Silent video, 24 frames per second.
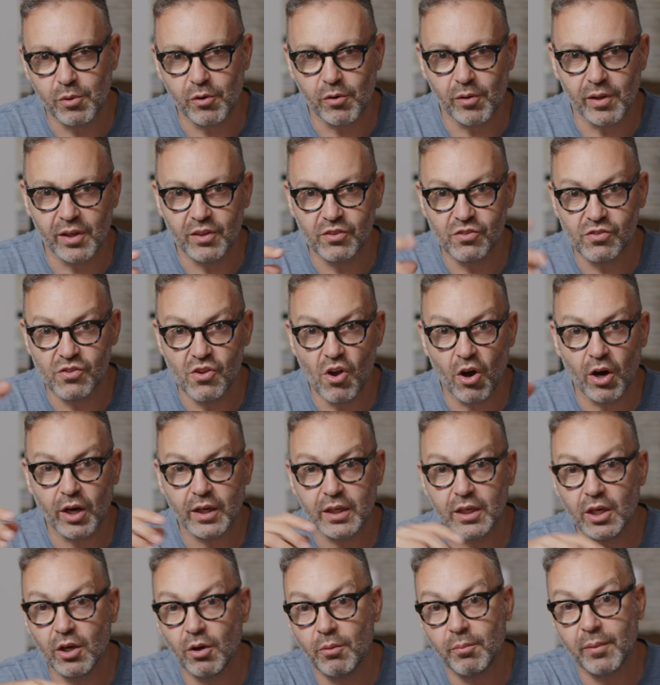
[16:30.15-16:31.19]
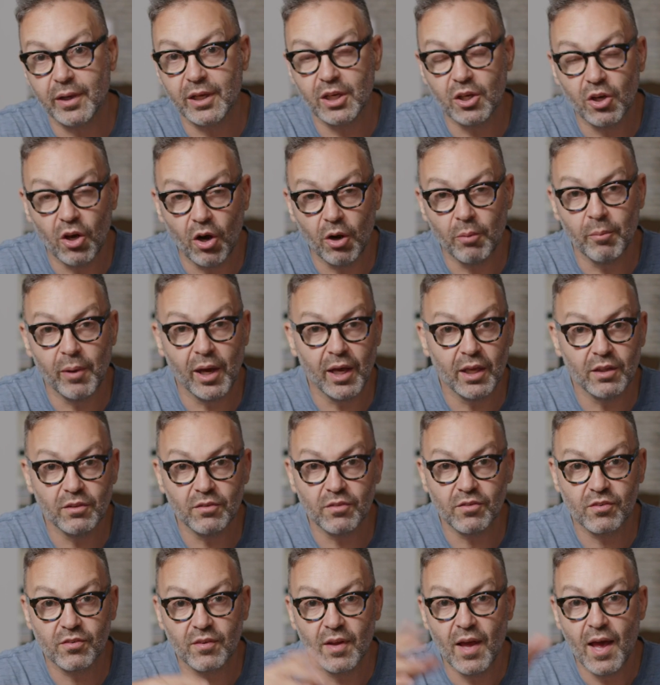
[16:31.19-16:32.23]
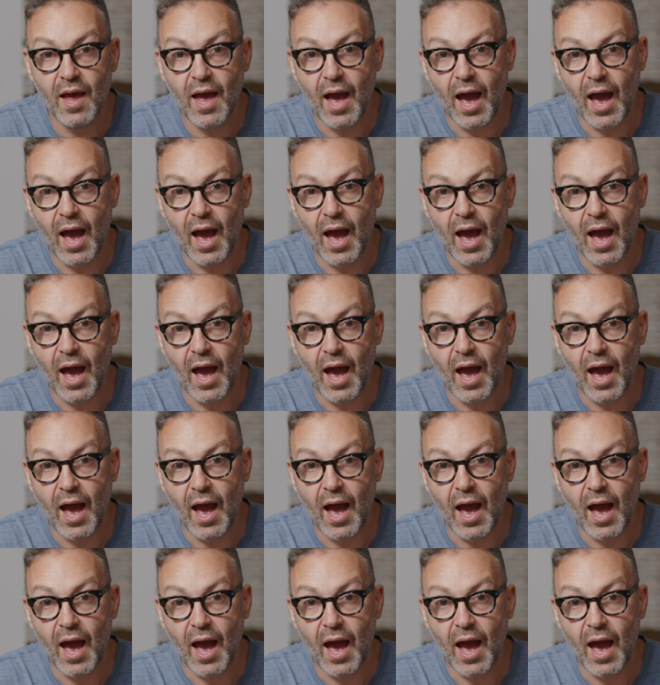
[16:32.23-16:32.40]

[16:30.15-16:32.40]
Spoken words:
really snarky on my comments.